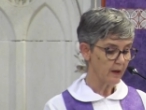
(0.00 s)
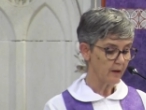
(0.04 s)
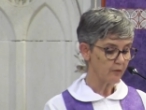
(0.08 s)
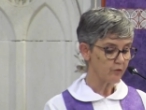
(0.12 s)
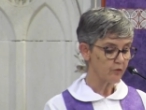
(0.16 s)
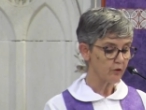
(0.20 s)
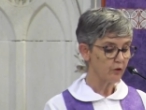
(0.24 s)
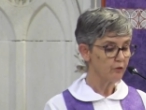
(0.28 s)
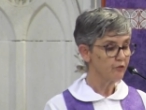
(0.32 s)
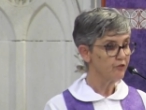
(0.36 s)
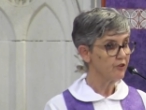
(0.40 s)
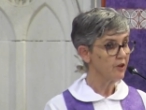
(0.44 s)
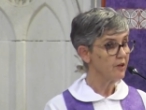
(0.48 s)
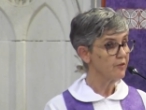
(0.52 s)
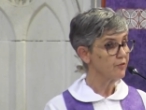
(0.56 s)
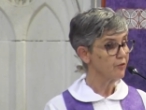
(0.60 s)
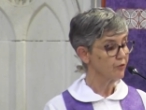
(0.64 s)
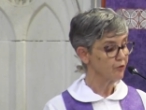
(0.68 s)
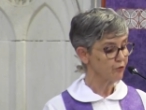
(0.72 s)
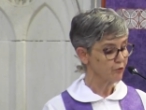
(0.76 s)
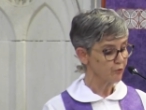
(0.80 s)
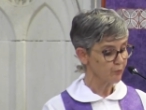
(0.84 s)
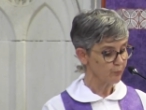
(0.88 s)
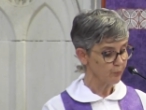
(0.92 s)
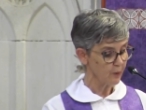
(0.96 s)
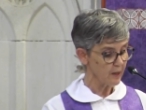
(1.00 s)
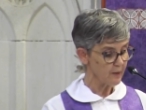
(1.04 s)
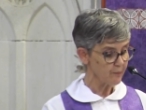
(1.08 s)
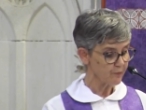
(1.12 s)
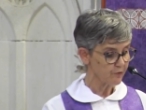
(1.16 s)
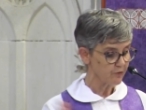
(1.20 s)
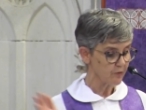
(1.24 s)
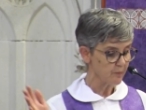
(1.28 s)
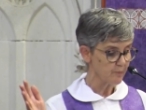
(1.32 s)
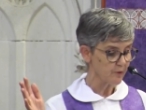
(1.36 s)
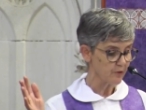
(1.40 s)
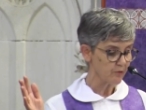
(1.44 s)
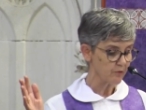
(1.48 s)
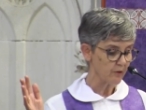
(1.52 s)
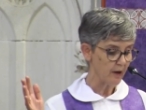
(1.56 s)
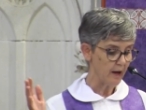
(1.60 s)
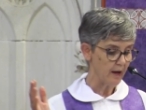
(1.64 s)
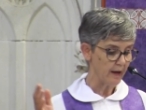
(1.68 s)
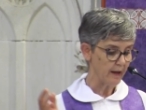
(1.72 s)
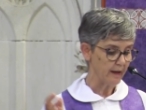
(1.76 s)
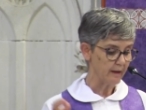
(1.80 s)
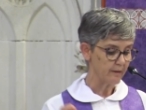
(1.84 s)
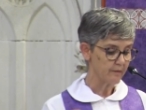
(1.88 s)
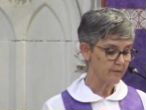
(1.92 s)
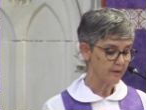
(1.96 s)
and so Jesus sweeps them
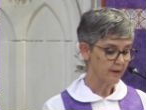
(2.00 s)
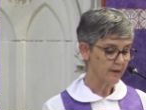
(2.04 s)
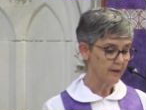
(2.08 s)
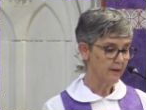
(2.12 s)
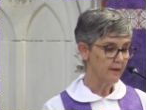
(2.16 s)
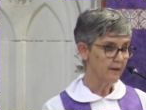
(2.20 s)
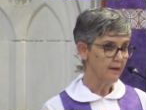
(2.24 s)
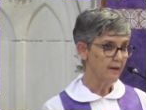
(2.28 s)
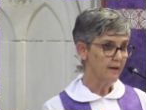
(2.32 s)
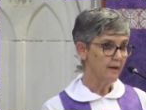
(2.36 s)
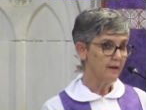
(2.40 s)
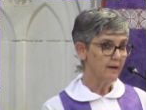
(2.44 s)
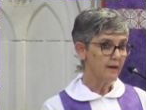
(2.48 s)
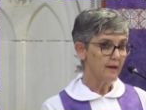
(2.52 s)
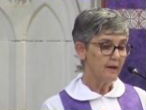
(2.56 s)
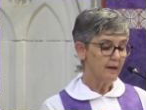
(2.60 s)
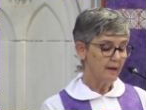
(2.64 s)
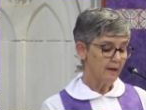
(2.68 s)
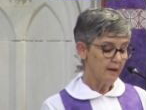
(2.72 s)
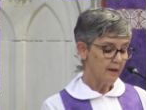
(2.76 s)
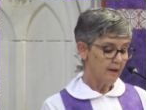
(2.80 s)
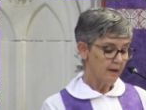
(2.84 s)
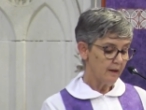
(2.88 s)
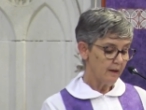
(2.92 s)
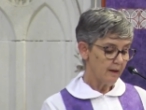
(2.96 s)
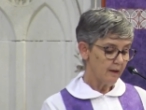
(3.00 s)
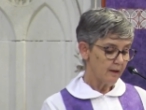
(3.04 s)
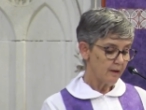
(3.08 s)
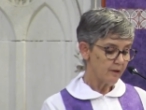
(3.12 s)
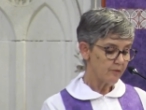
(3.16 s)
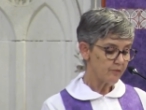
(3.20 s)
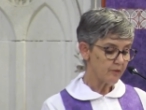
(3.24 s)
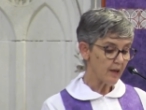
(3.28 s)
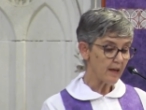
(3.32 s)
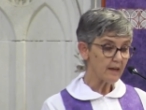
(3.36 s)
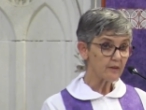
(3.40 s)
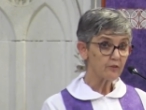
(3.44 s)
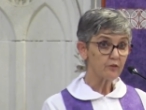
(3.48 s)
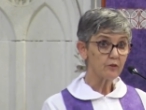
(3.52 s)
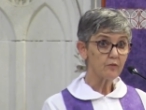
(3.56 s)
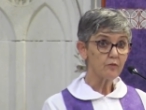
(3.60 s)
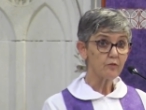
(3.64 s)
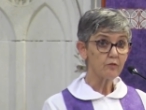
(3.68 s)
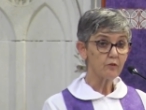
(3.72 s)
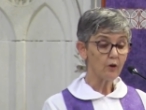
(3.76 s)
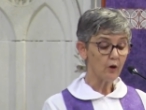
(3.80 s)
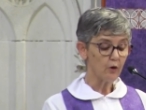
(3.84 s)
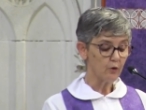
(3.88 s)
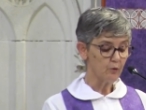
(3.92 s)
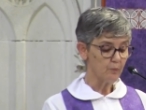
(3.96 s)
aside. His
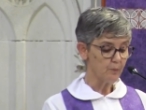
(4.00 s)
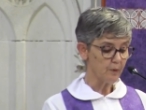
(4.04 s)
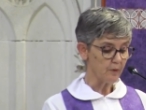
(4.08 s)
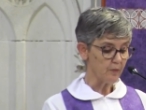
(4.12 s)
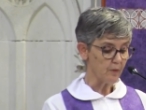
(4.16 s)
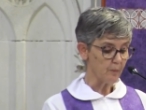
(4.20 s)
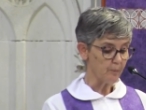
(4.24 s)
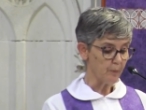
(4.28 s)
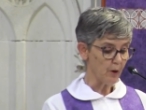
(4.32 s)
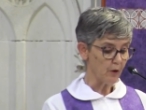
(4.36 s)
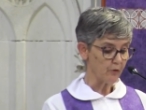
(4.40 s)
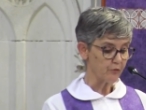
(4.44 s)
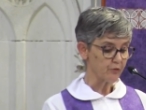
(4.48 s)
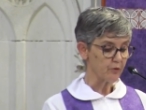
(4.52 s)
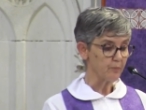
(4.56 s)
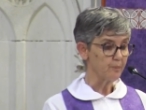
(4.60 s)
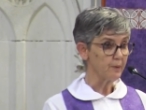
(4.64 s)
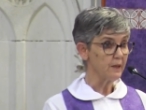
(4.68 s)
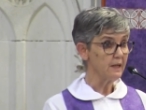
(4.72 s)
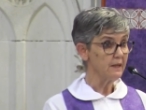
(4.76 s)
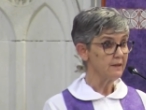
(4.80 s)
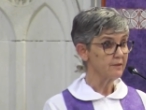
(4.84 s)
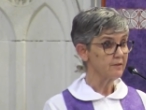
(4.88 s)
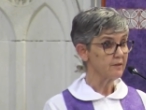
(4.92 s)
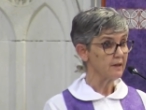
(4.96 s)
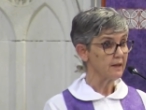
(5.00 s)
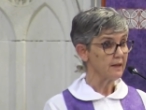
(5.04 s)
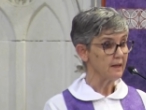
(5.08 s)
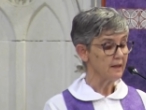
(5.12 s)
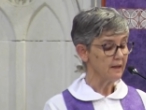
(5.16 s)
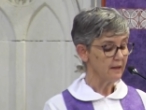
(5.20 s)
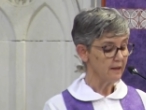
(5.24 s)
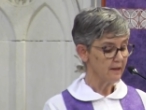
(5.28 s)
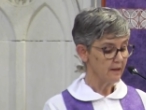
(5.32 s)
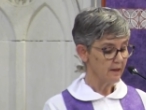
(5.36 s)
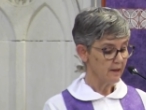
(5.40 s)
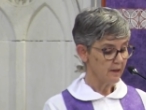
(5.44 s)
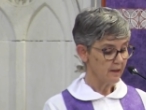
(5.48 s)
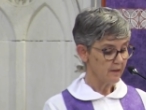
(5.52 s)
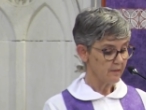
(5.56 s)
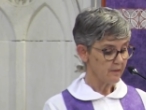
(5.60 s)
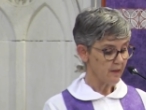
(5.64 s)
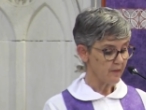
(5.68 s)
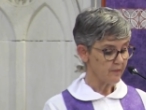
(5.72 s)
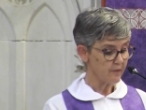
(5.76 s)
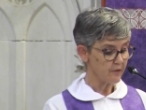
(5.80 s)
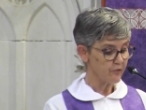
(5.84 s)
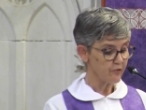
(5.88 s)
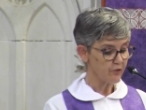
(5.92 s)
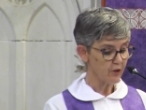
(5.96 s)
actions open the possibility
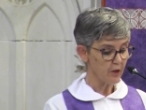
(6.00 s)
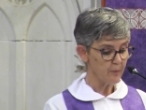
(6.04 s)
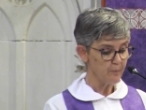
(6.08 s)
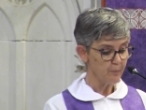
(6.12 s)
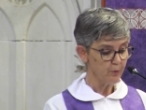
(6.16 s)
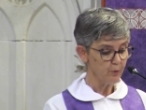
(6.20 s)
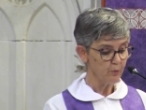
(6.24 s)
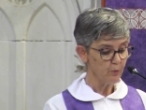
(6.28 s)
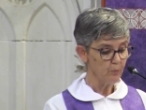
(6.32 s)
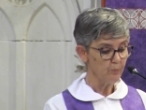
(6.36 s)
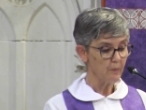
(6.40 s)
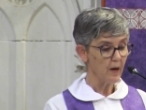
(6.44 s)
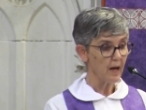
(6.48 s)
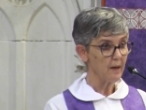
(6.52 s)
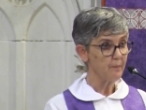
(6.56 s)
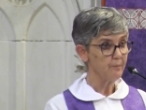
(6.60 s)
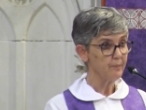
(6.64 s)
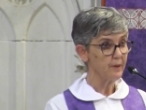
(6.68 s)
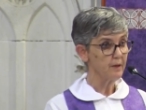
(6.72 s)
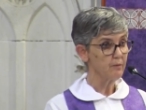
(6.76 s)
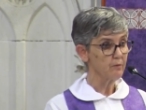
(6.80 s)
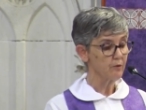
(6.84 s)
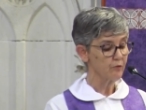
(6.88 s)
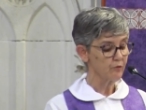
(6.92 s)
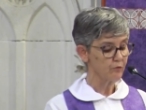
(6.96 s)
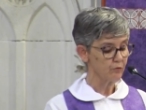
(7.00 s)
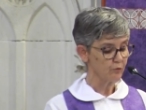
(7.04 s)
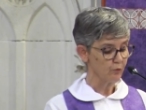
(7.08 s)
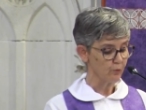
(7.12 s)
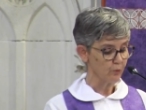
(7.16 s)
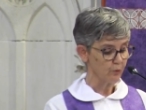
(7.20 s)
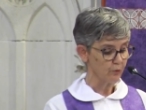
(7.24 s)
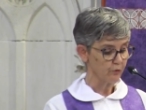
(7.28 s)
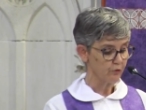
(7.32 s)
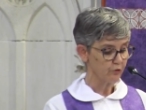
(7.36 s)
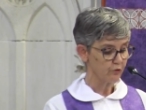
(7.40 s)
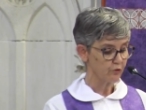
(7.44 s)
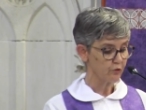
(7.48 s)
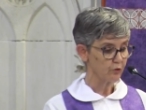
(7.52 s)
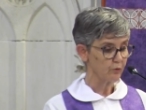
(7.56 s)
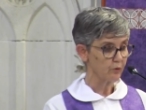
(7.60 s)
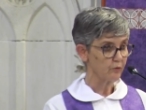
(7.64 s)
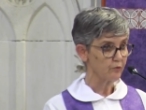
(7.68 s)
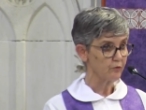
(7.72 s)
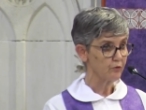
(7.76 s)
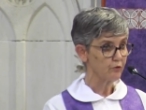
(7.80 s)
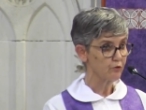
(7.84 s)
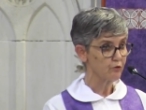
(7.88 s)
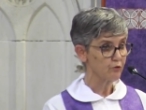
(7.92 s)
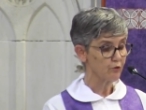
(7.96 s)
that the temple might be restored to
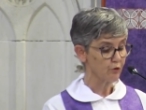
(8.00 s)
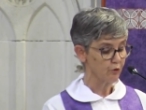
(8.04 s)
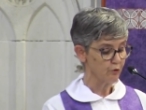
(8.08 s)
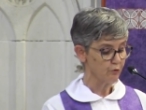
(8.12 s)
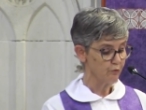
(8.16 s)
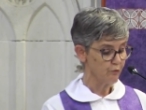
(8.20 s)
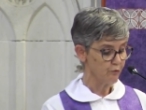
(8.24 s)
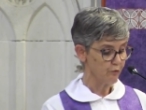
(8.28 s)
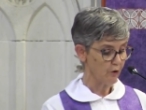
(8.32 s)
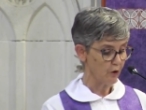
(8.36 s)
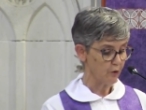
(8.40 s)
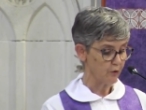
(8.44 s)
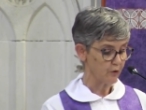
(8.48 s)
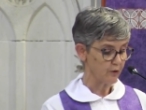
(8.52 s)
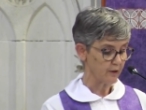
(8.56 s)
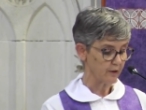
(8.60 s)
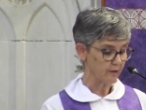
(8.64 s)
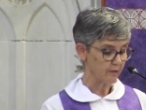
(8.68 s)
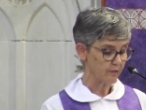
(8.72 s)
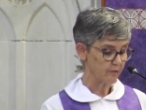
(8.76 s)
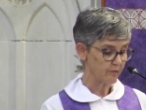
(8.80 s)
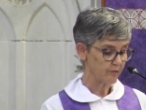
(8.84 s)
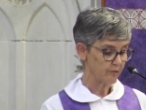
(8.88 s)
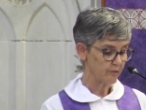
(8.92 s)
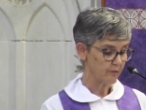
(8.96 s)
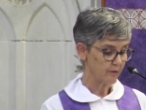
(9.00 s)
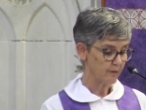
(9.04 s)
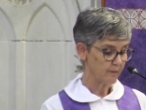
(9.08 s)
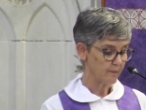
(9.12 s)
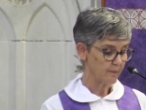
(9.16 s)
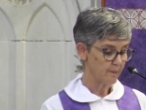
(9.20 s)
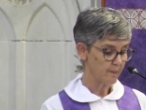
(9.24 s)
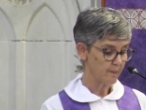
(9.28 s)
its true focus.